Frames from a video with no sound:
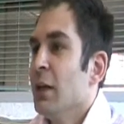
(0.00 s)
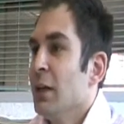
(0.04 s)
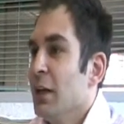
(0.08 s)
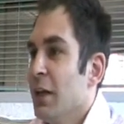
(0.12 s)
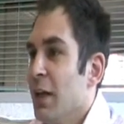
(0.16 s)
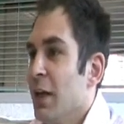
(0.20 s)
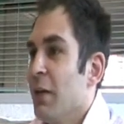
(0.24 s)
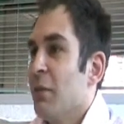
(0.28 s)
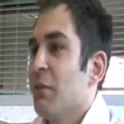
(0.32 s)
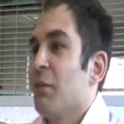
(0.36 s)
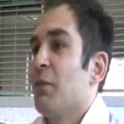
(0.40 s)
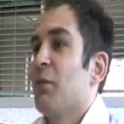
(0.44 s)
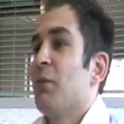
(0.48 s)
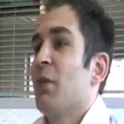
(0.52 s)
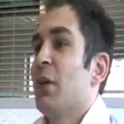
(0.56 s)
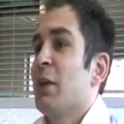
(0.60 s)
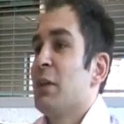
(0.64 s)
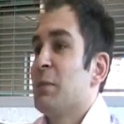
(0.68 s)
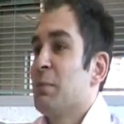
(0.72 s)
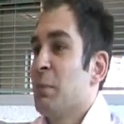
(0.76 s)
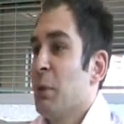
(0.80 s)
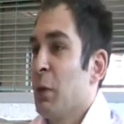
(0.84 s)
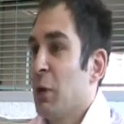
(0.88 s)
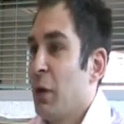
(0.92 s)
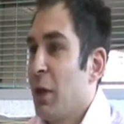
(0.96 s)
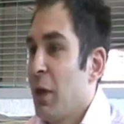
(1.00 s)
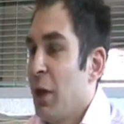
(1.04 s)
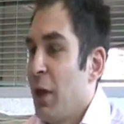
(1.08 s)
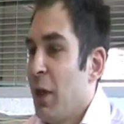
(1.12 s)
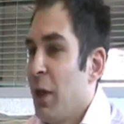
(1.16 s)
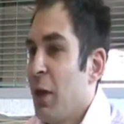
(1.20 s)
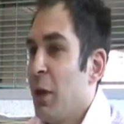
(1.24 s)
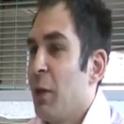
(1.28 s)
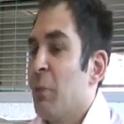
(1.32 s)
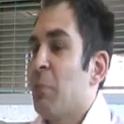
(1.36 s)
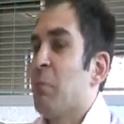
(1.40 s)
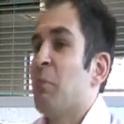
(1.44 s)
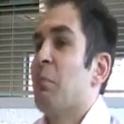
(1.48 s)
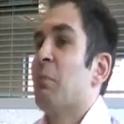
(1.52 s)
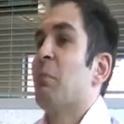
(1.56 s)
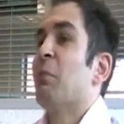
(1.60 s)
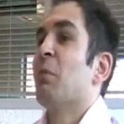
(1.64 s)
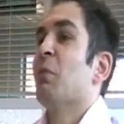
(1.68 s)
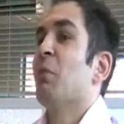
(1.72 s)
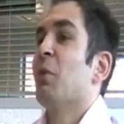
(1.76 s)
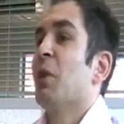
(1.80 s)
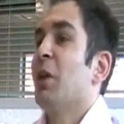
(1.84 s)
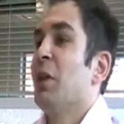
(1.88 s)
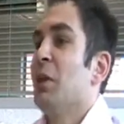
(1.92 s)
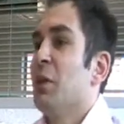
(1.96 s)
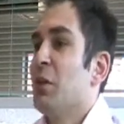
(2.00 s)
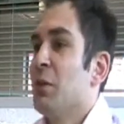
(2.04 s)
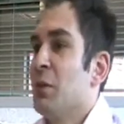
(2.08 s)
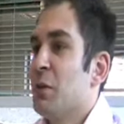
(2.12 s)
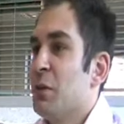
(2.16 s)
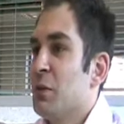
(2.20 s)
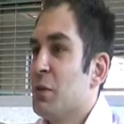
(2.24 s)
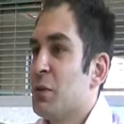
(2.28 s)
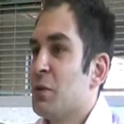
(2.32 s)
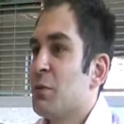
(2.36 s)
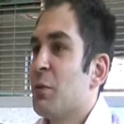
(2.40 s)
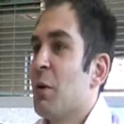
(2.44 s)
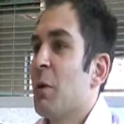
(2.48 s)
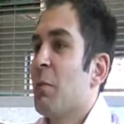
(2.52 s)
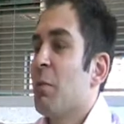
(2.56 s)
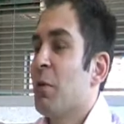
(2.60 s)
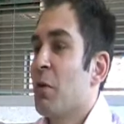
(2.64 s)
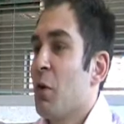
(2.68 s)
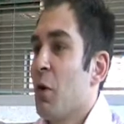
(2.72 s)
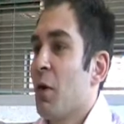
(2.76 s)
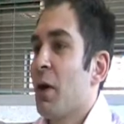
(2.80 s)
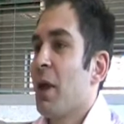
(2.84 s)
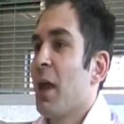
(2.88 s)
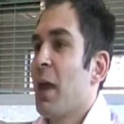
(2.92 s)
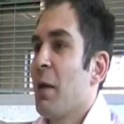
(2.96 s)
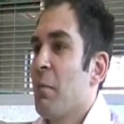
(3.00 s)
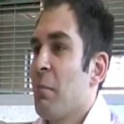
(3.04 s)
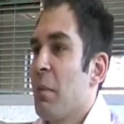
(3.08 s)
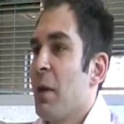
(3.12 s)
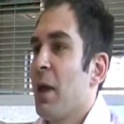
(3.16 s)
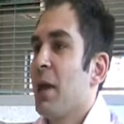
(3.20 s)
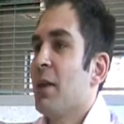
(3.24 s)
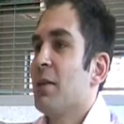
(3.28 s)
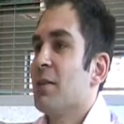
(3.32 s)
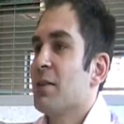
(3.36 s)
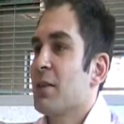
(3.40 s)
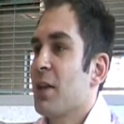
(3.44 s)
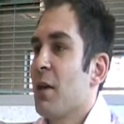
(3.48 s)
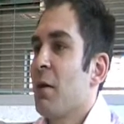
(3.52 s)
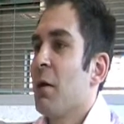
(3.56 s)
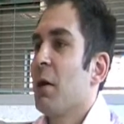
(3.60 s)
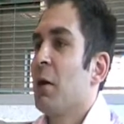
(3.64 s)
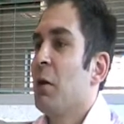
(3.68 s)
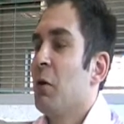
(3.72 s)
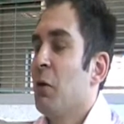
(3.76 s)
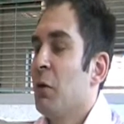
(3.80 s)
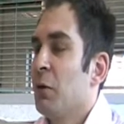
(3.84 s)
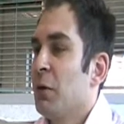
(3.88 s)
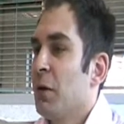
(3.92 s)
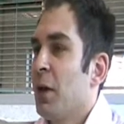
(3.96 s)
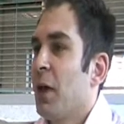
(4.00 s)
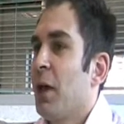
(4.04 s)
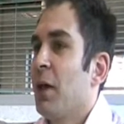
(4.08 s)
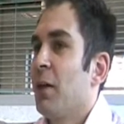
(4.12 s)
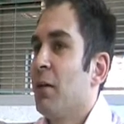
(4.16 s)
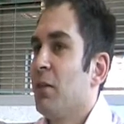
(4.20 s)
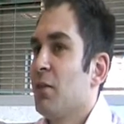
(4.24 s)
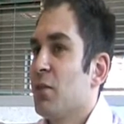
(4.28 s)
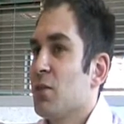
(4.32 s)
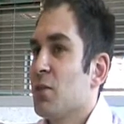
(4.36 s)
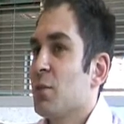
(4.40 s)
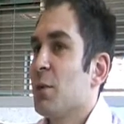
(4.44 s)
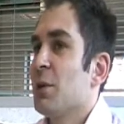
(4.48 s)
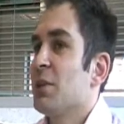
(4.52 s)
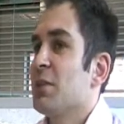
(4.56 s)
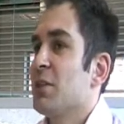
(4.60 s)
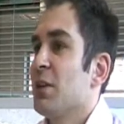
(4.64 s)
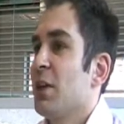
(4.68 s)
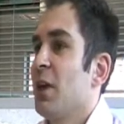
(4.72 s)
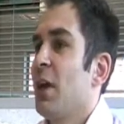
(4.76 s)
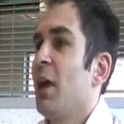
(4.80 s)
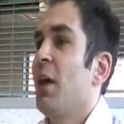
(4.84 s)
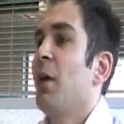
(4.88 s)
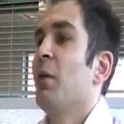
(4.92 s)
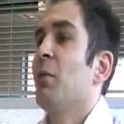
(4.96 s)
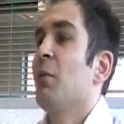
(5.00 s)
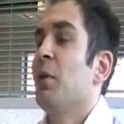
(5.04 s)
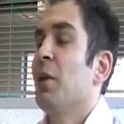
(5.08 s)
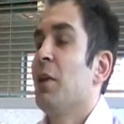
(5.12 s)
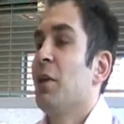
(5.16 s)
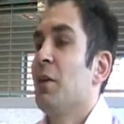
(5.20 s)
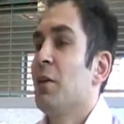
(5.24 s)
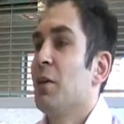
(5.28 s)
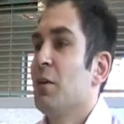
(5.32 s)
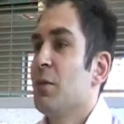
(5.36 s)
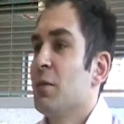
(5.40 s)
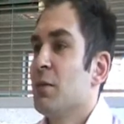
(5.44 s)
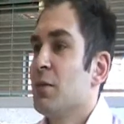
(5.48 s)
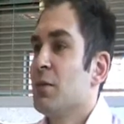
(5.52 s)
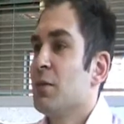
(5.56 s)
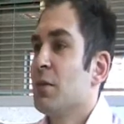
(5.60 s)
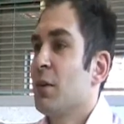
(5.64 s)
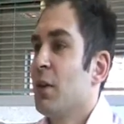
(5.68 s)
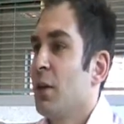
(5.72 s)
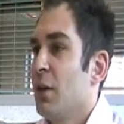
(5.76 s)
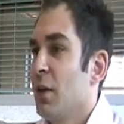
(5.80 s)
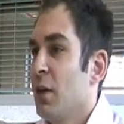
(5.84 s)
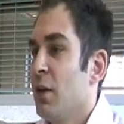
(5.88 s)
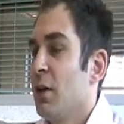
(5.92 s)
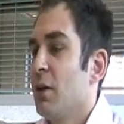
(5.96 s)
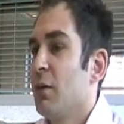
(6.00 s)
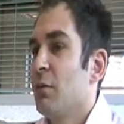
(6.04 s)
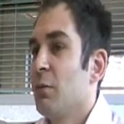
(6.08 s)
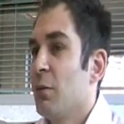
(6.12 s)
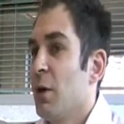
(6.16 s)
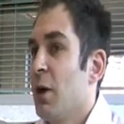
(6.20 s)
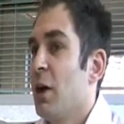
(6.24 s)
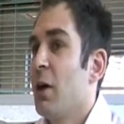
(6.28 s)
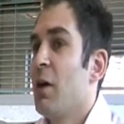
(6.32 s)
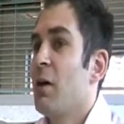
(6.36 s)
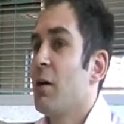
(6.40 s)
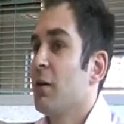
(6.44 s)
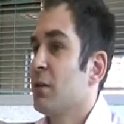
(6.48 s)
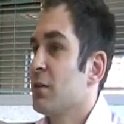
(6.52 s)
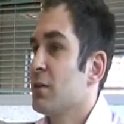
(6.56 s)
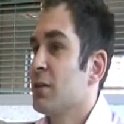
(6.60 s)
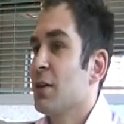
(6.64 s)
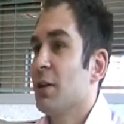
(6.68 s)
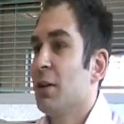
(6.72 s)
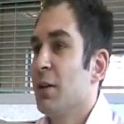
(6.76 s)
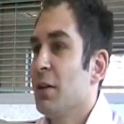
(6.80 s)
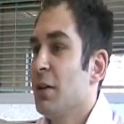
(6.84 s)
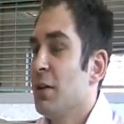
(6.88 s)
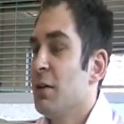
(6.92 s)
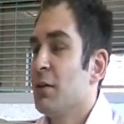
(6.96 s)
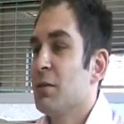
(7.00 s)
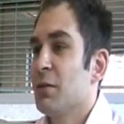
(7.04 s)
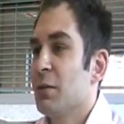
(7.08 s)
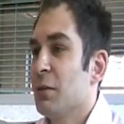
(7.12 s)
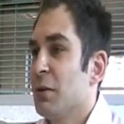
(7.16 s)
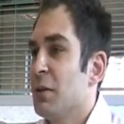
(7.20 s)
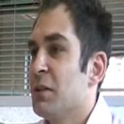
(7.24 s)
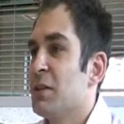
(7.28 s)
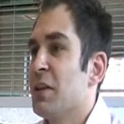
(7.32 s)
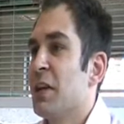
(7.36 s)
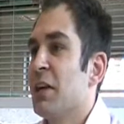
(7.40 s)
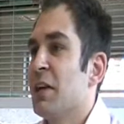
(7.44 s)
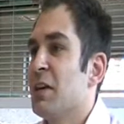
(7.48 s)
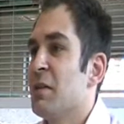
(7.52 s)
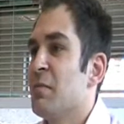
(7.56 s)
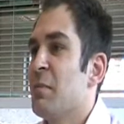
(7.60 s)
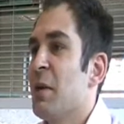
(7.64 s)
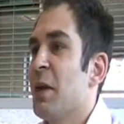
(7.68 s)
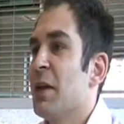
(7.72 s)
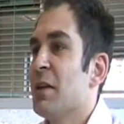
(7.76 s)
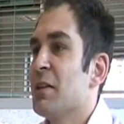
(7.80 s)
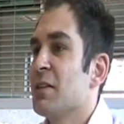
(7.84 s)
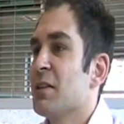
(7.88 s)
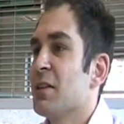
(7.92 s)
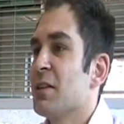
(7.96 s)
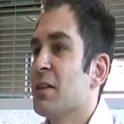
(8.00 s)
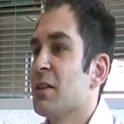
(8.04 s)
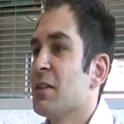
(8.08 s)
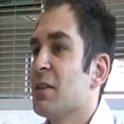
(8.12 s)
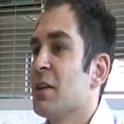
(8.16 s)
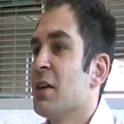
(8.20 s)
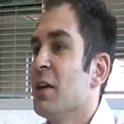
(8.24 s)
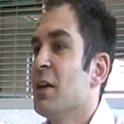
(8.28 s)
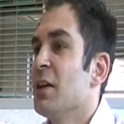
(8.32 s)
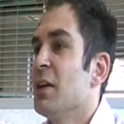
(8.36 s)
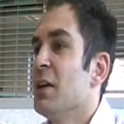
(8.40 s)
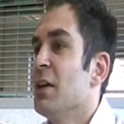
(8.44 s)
Yeah, Facebook we use where we've got campaigns going on, and Twitter we use certainly use on a daily basis.